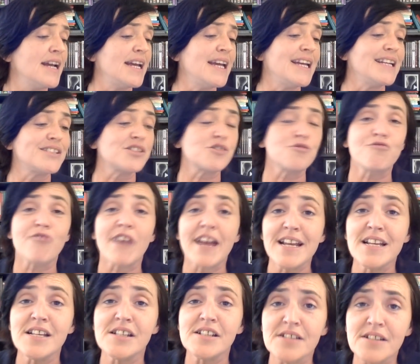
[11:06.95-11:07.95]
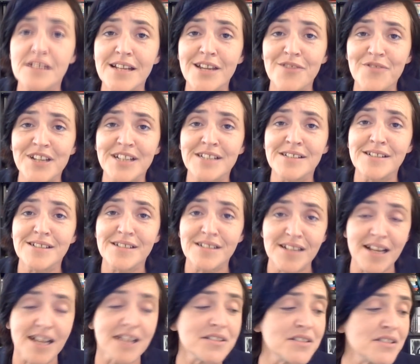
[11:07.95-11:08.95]
It raised living
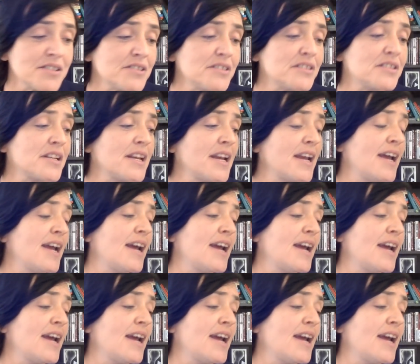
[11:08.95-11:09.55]
standards,